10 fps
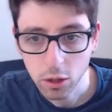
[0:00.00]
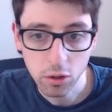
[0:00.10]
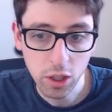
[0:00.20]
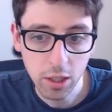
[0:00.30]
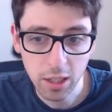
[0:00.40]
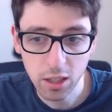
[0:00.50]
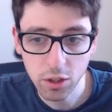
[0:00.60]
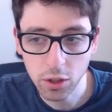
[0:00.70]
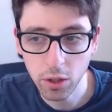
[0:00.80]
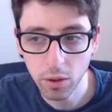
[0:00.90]
So
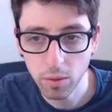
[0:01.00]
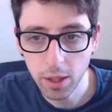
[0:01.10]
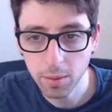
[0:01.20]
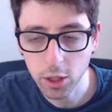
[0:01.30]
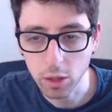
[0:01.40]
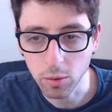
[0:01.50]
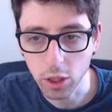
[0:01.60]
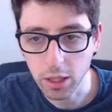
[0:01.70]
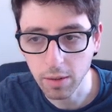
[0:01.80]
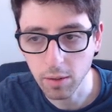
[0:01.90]
g6, g3, bishop
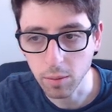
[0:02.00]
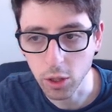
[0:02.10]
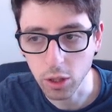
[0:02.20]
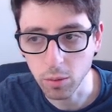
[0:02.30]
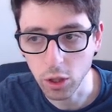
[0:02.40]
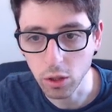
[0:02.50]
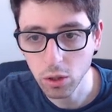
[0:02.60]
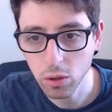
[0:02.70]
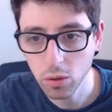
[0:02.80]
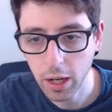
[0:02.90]
g7, bishop
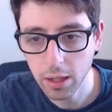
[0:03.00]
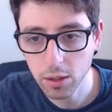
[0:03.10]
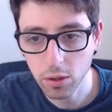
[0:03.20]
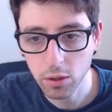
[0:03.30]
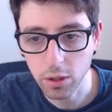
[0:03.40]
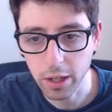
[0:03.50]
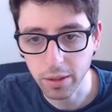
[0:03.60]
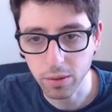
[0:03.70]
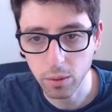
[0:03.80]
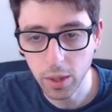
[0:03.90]
g2, castles,
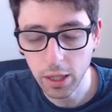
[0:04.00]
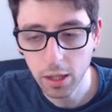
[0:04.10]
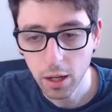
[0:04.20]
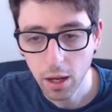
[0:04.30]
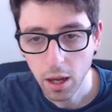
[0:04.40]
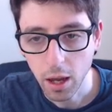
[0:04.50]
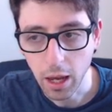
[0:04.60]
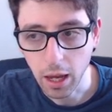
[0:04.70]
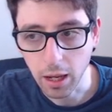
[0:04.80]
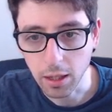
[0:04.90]
knight f3,
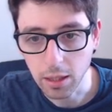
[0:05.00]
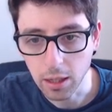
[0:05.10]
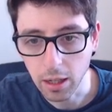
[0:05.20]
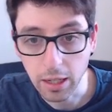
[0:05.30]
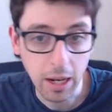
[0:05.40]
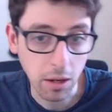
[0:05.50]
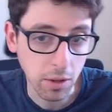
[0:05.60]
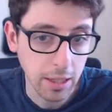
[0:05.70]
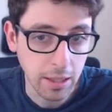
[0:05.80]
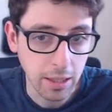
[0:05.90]
and now
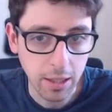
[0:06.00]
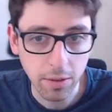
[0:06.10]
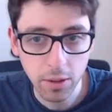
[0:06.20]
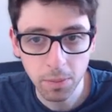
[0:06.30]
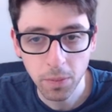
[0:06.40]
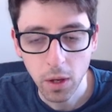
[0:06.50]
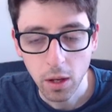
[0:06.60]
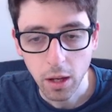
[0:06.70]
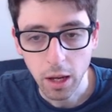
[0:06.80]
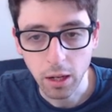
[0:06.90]
knight d7.
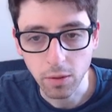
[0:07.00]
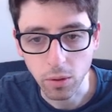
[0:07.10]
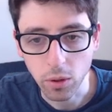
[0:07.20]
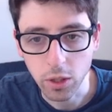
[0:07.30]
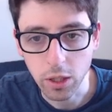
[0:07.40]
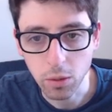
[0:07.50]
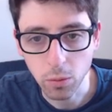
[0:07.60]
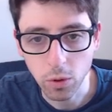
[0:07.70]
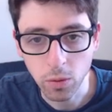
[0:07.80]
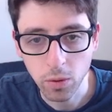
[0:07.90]
And of course this
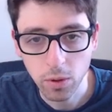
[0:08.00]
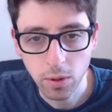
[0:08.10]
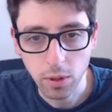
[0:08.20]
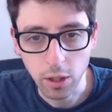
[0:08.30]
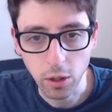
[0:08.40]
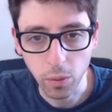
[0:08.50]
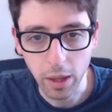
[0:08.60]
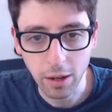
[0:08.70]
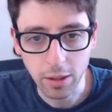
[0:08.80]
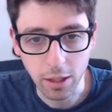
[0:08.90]
move, you know,
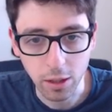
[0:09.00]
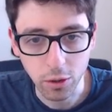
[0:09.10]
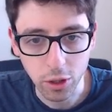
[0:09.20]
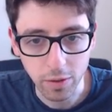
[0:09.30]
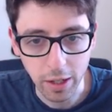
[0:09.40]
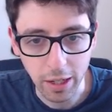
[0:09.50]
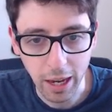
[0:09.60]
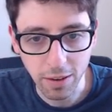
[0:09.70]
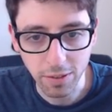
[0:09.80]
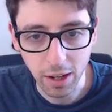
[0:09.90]
without the inclusion of like
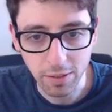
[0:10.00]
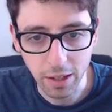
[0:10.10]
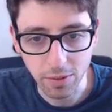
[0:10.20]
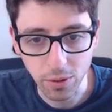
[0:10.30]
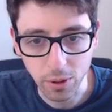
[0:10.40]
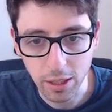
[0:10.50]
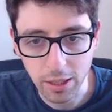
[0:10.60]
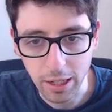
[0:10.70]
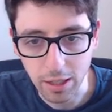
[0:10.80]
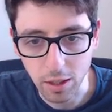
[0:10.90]
a5, a4,
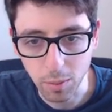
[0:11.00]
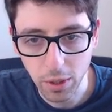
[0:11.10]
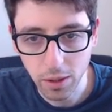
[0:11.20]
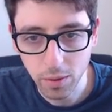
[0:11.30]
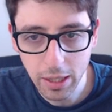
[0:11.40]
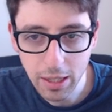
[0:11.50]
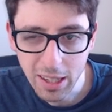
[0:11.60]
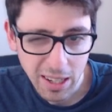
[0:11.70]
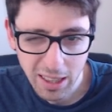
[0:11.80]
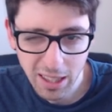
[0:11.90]
and takes on
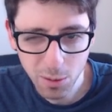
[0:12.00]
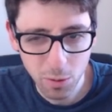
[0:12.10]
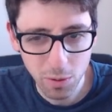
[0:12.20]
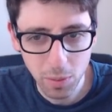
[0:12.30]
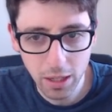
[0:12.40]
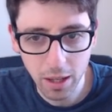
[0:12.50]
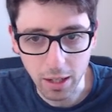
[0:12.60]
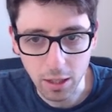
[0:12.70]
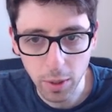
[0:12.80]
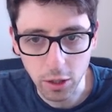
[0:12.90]
b3, this move would be
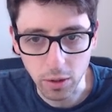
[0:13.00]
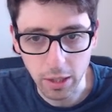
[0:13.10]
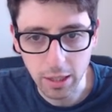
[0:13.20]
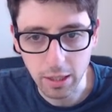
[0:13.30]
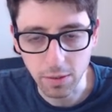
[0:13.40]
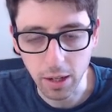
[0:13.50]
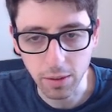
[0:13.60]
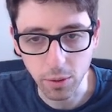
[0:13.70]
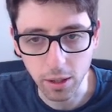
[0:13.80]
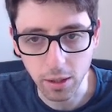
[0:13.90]
nothing special. Knight
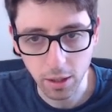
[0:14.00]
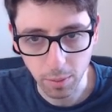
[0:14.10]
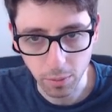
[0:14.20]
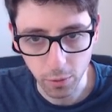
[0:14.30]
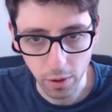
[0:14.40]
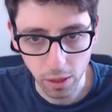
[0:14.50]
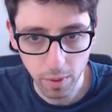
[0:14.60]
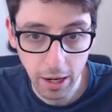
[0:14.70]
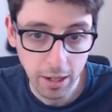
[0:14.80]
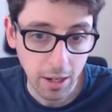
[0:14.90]
c5 wouldn't come with a
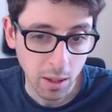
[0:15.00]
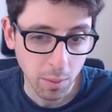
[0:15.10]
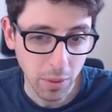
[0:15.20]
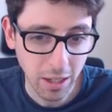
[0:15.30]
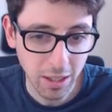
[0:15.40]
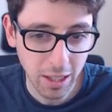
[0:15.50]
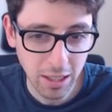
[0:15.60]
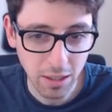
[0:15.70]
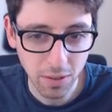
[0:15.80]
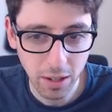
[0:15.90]
threat. But here,
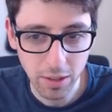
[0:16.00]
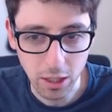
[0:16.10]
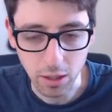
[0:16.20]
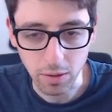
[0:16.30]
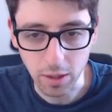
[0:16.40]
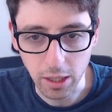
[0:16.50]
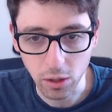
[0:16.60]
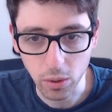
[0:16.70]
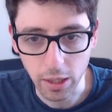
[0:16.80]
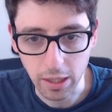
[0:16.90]
knight c5 is actually very
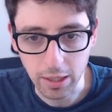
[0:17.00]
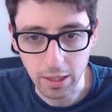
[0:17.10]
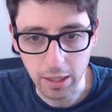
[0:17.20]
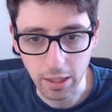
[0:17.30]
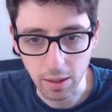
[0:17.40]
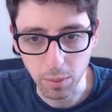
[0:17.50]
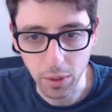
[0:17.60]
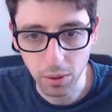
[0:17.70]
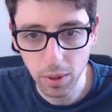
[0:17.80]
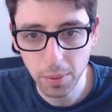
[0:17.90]
annoying because it's hitting the
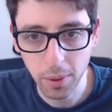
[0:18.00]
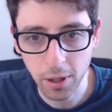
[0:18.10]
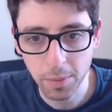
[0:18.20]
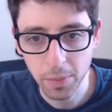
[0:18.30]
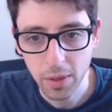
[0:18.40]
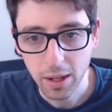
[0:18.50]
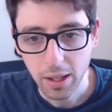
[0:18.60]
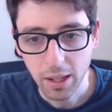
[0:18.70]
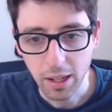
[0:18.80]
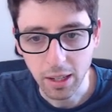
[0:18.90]
b3 pawn.
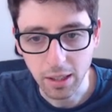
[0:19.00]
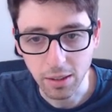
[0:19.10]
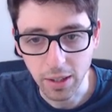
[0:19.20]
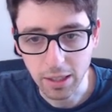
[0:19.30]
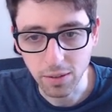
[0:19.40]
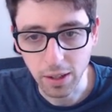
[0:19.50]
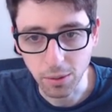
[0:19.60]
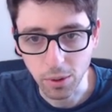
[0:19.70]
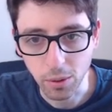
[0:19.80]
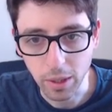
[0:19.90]
And if I
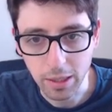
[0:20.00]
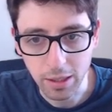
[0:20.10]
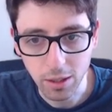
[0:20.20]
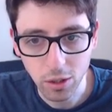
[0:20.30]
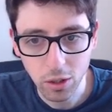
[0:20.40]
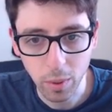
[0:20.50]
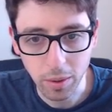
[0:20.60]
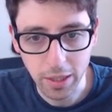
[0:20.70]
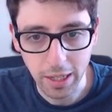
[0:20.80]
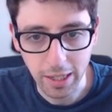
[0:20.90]
defend it with queen c2, I'm
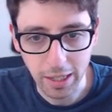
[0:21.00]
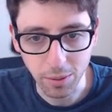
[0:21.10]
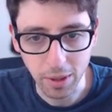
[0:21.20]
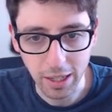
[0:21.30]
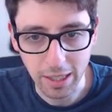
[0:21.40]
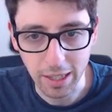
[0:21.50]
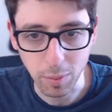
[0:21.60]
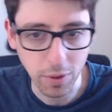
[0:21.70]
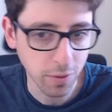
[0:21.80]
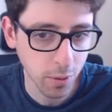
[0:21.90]
always getting hit with like
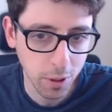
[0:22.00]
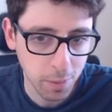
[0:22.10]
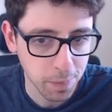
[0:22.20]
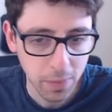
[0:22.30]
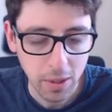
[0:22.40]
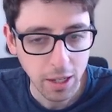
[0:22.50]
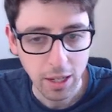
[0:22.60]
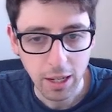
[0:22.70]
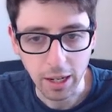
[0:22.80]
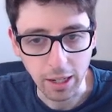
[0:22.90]
knight b4.
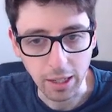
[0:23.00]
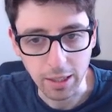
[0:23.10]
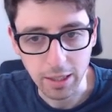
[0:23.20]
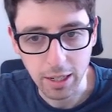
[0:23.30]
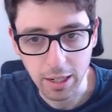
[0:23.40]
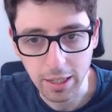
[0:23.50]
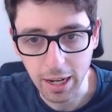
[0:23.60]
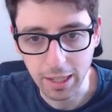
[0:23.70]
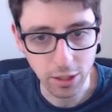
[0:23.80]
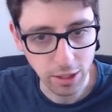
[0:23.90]
And
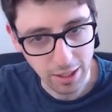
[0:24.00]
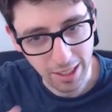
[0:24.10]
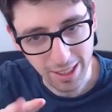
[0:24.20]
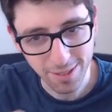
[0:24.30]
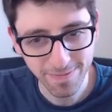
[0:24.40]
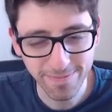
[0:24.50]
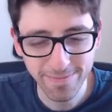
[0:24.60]
yeah, it's just like